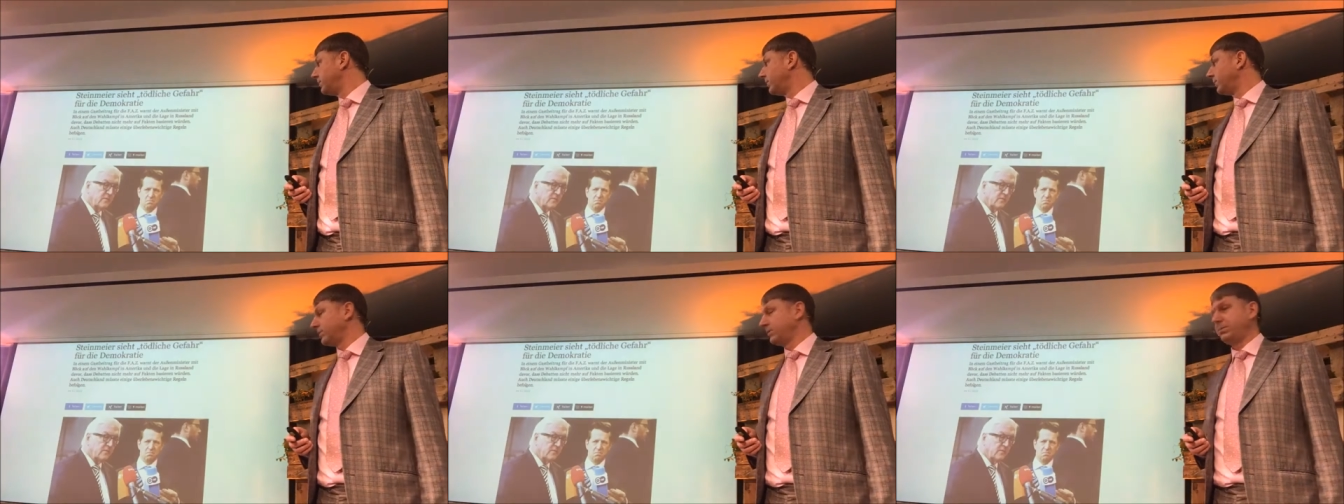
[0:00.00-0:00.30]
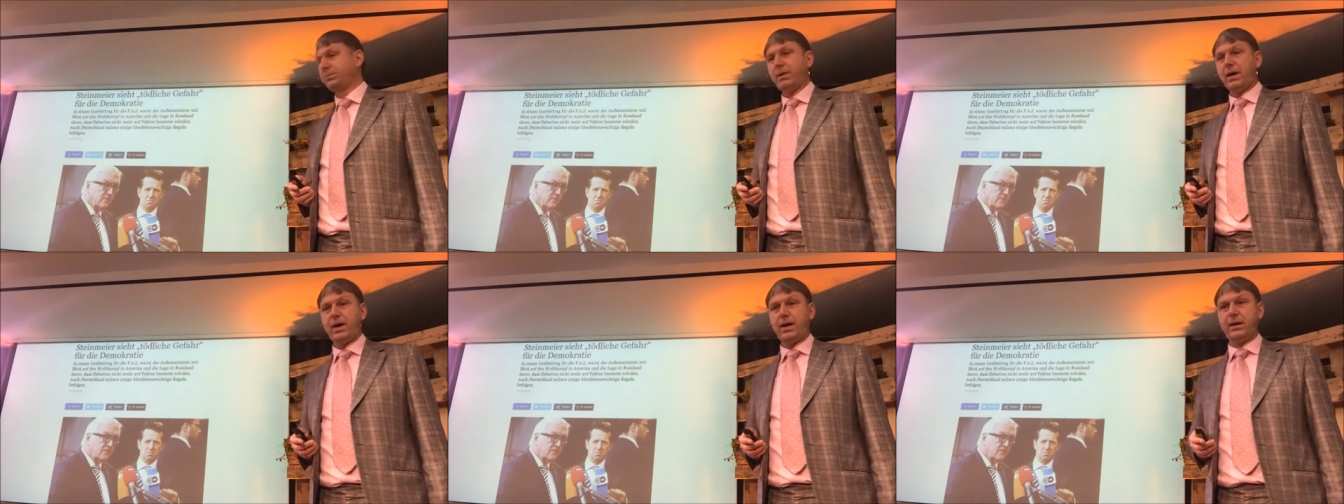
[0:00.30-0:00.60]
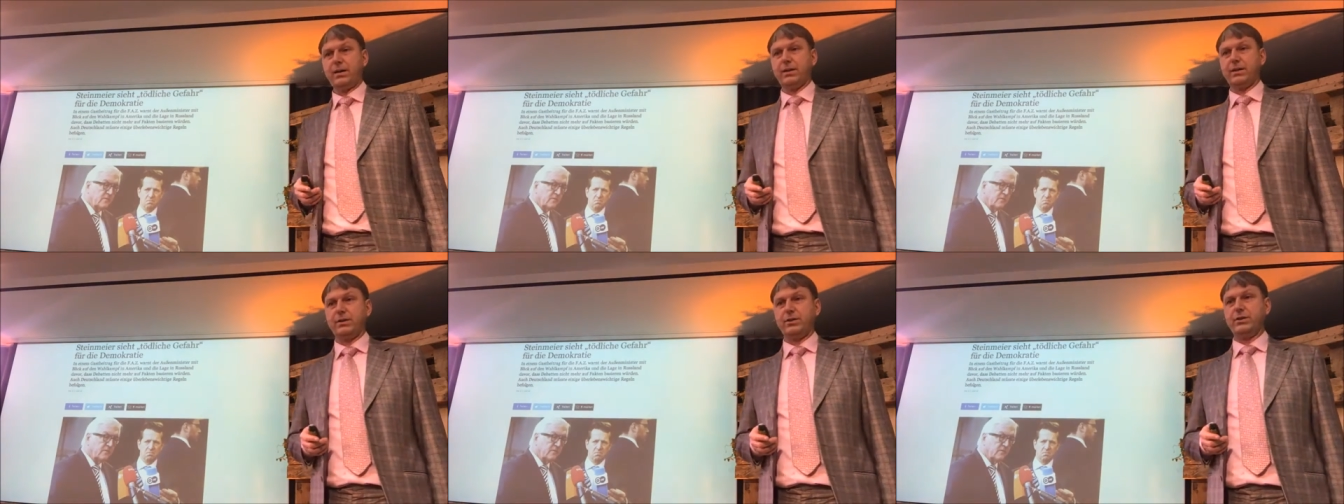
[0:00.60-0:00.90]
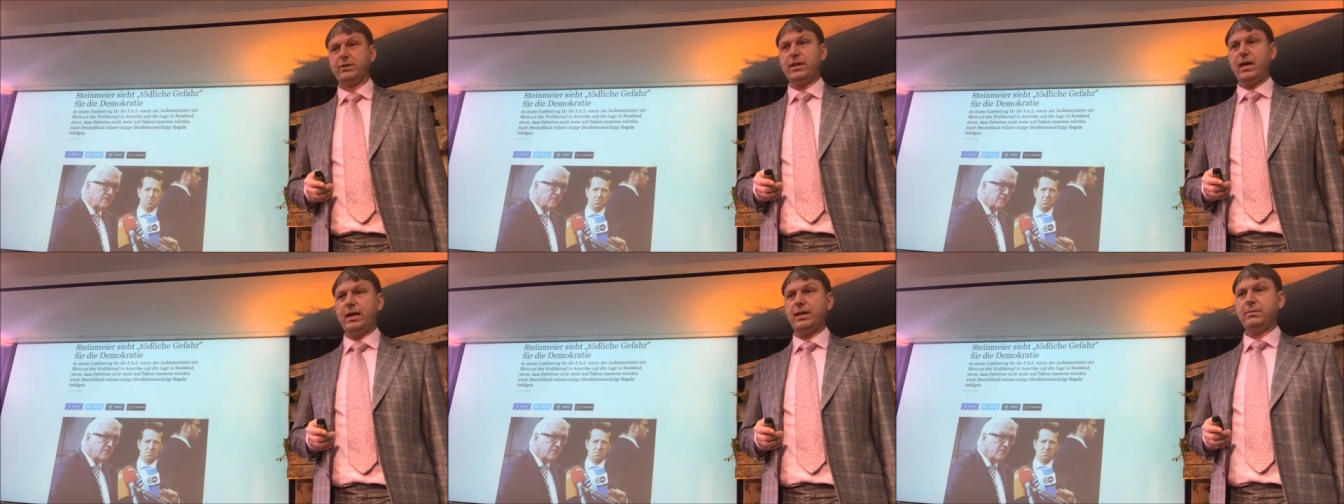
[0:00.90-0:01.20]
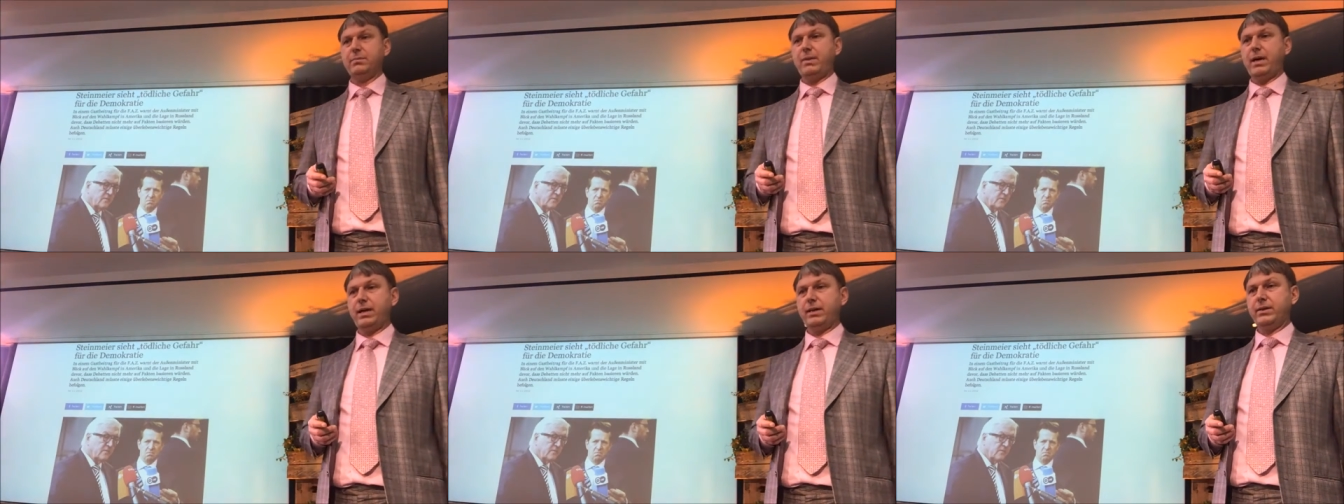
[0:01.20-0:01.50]
Bosbach and
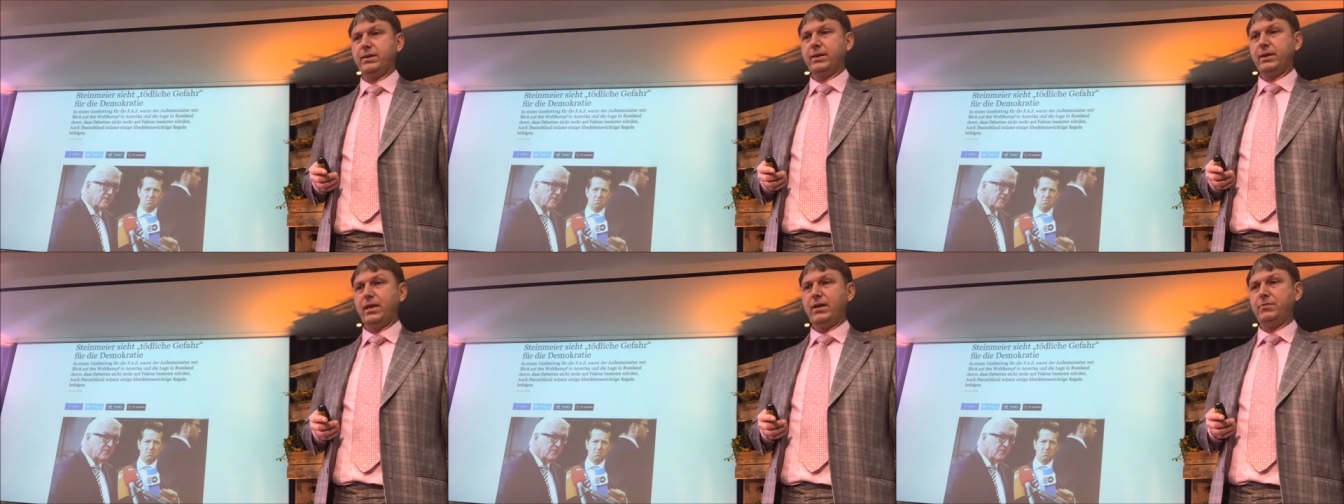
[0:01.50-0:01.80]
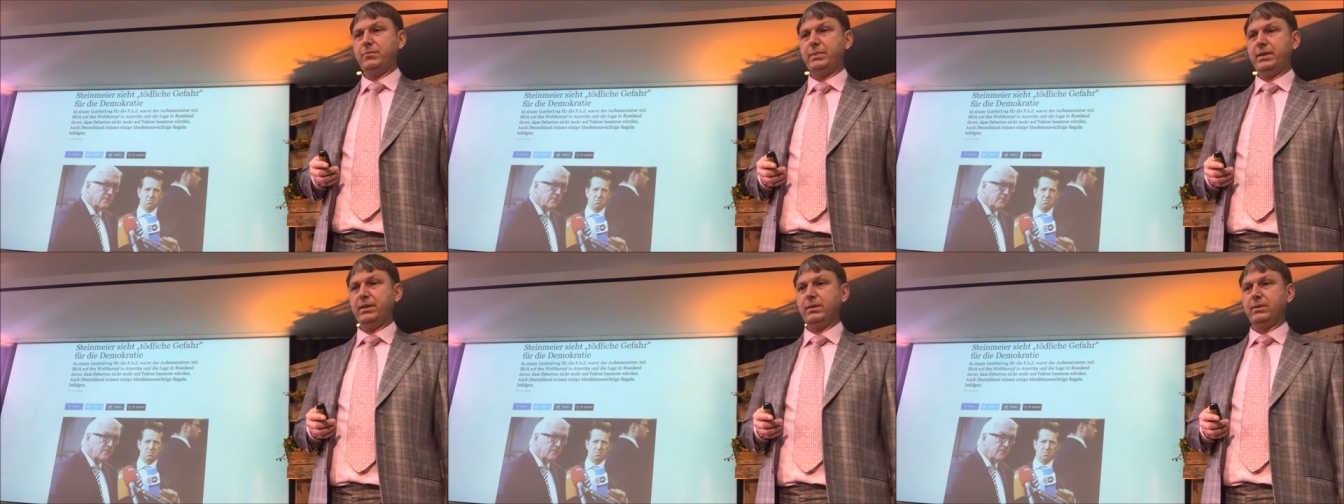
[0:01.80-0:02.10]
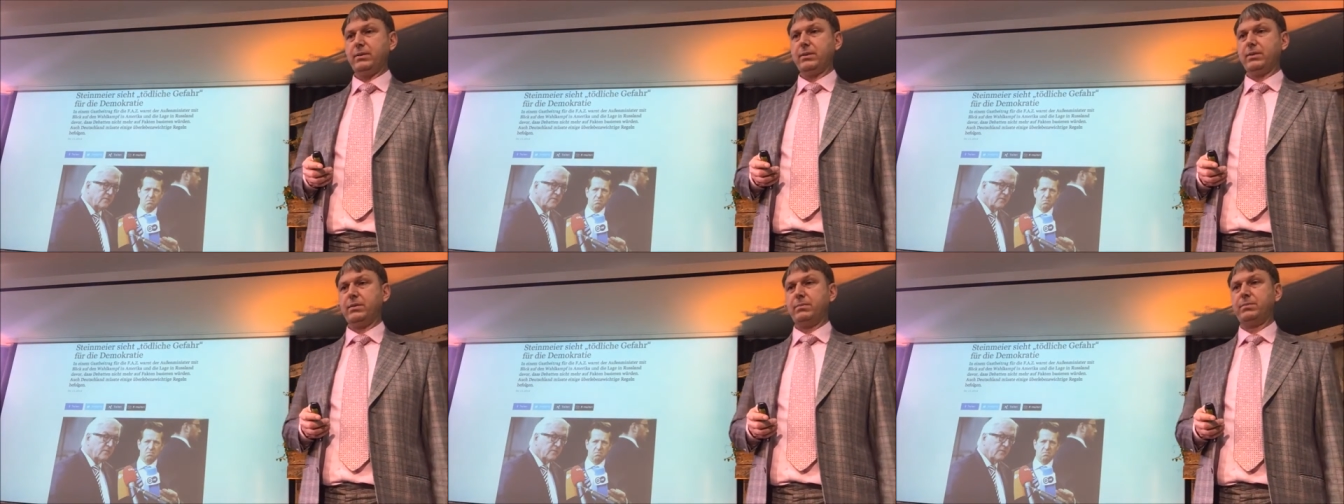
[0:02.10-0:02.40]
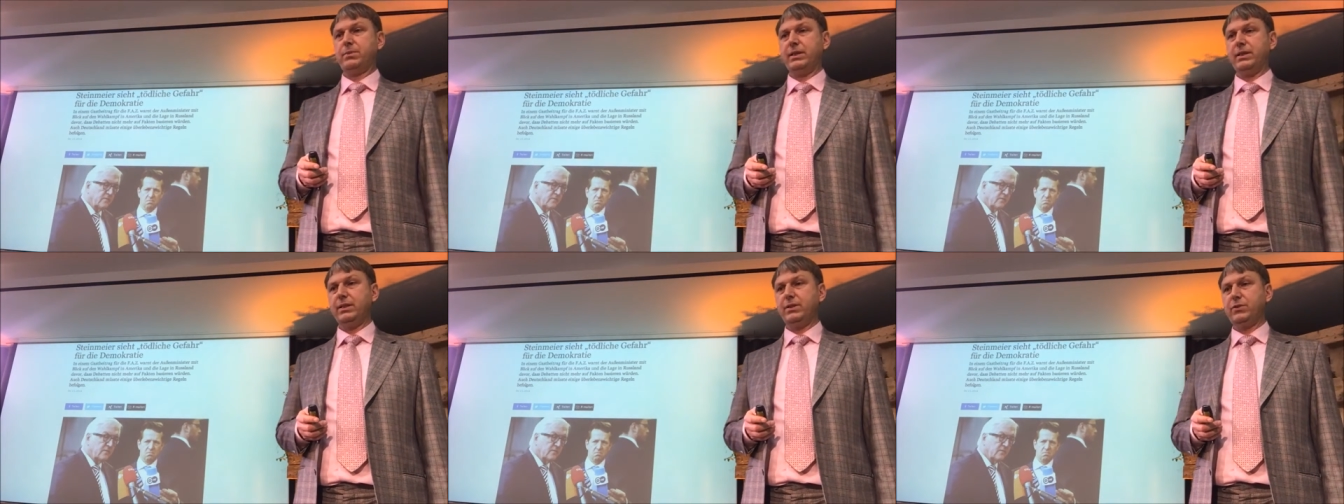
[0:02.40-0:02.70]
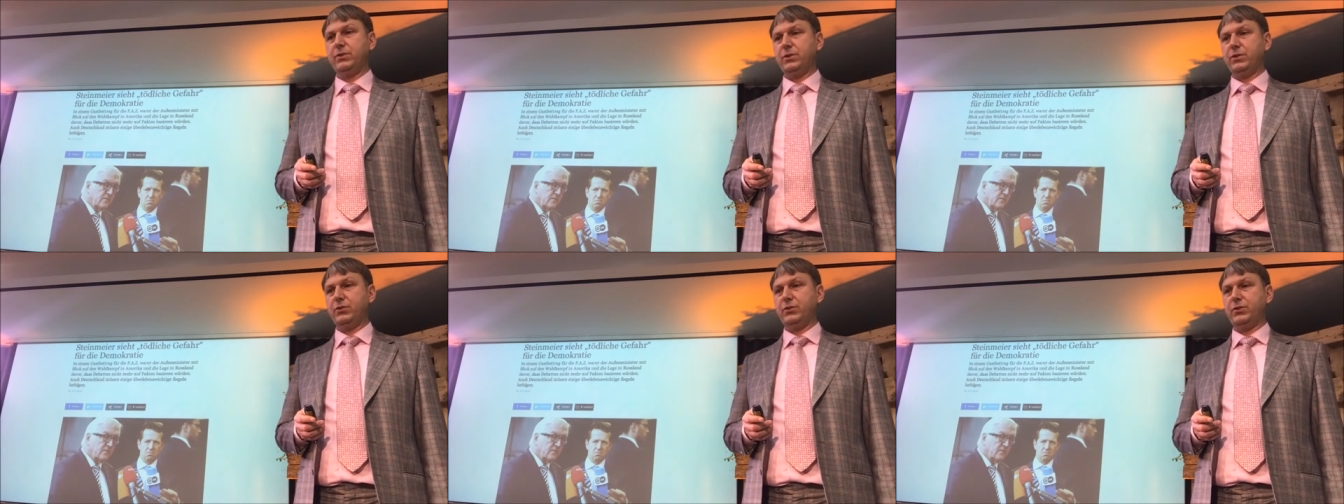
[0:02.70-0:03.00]
Steinmeier have been pretty
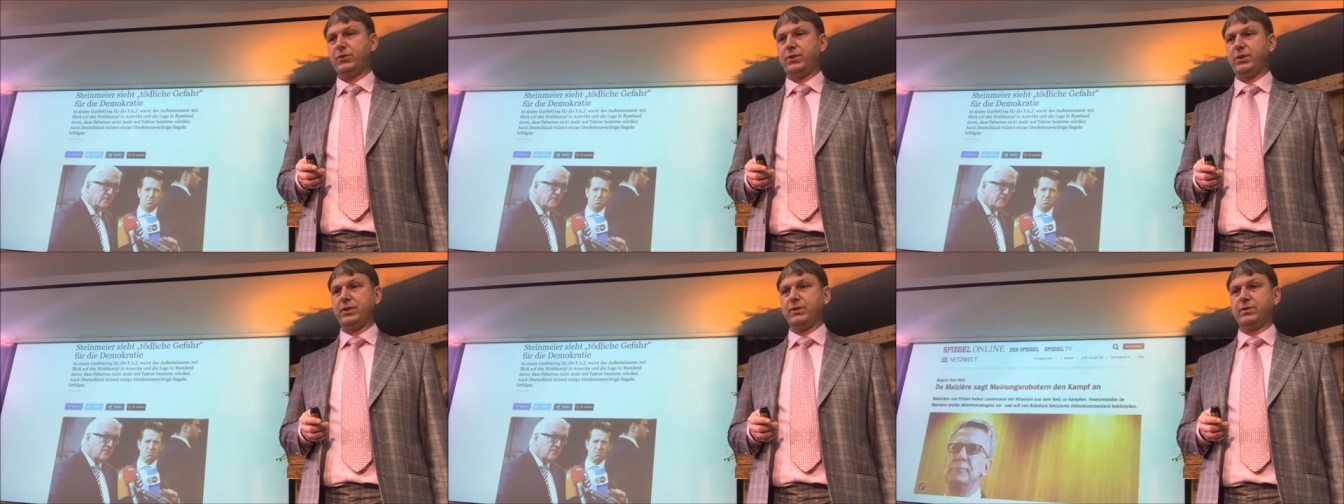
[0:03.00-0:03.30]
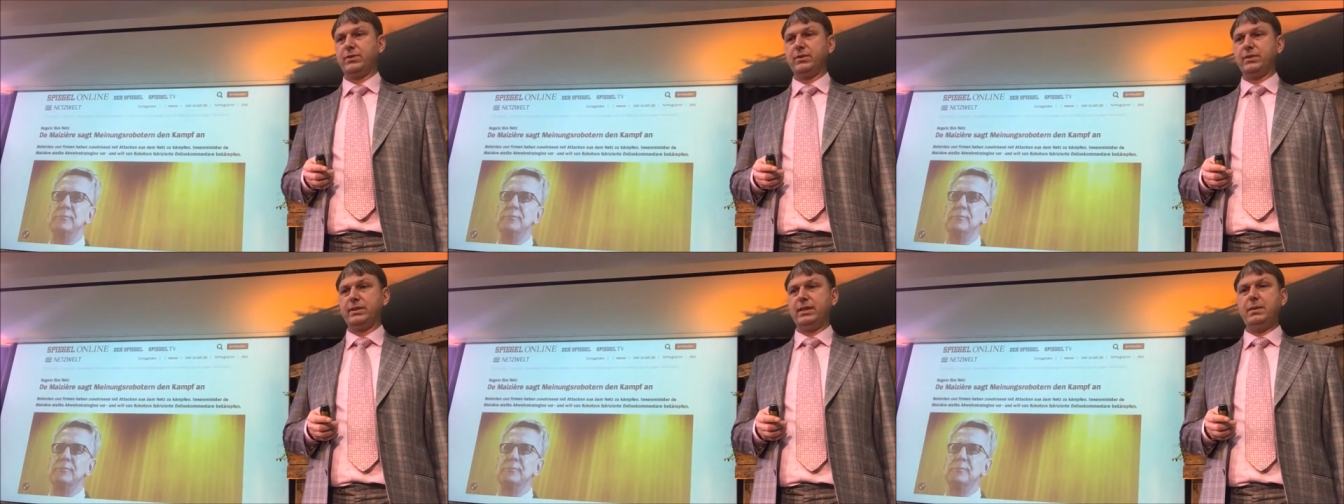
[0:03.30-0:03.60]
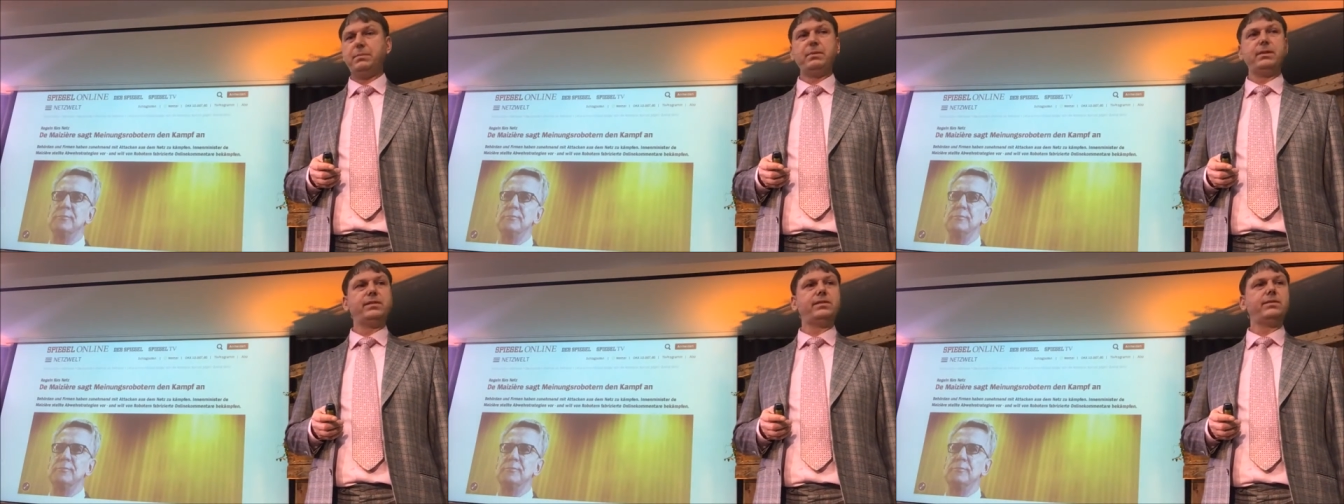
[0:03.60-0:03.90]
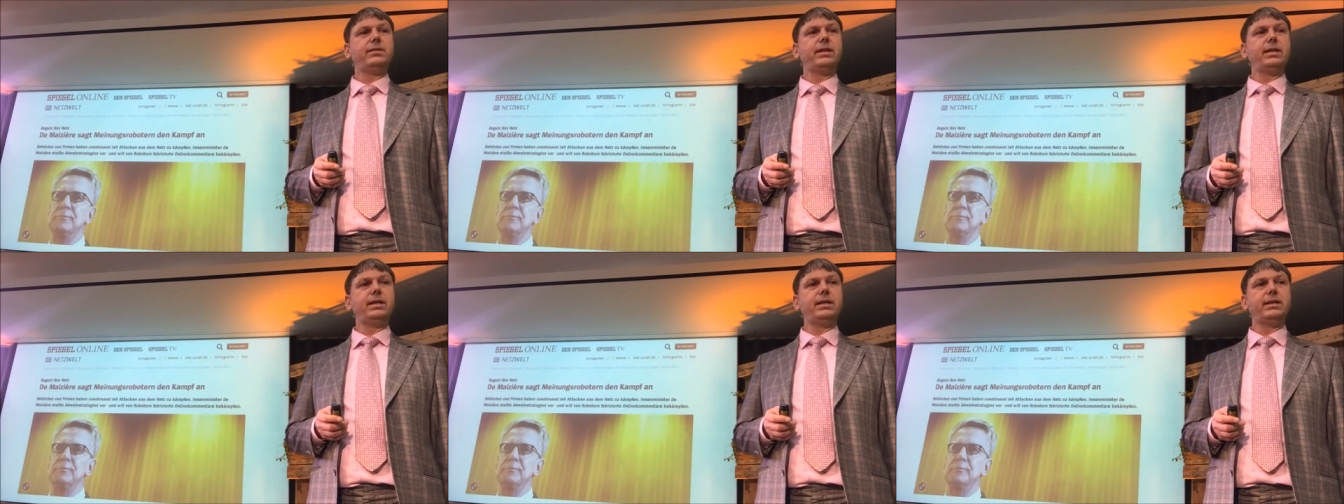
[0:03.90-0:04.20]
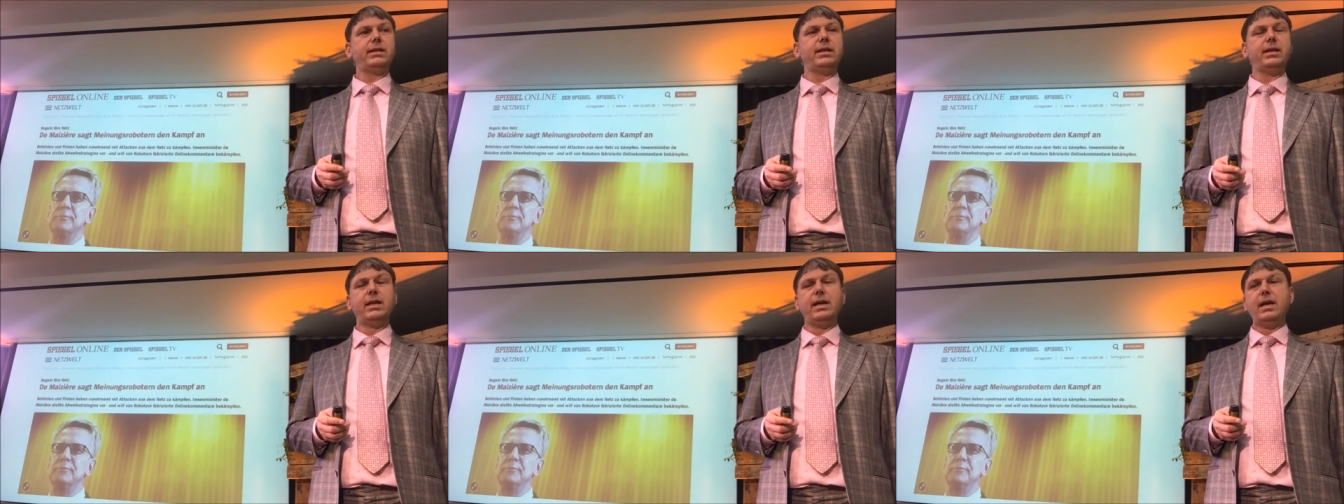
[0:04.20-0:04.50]
concerned, de
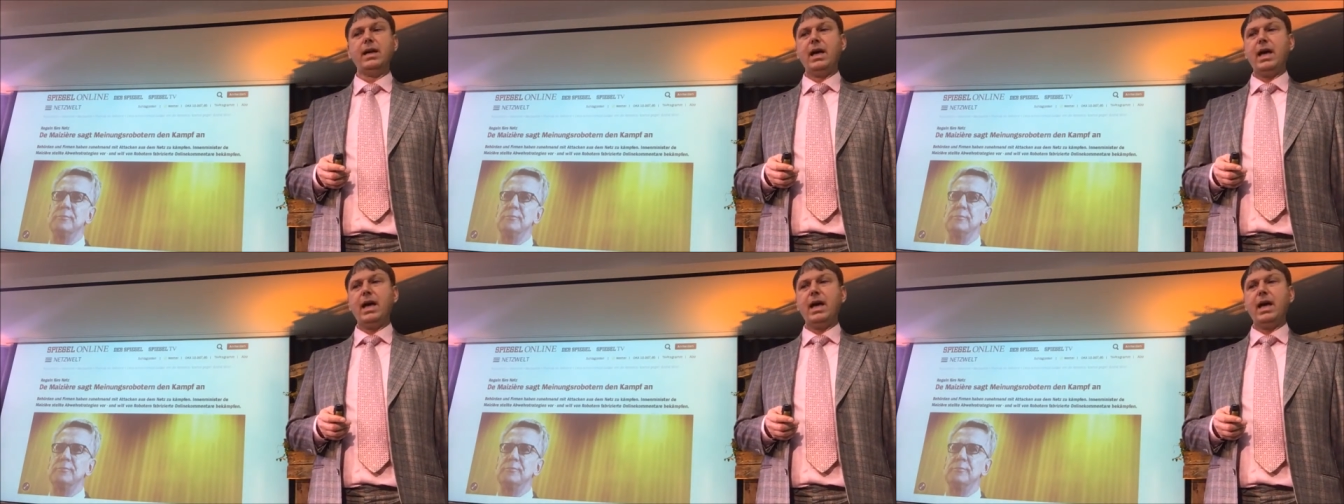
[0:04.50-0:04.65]
Maizière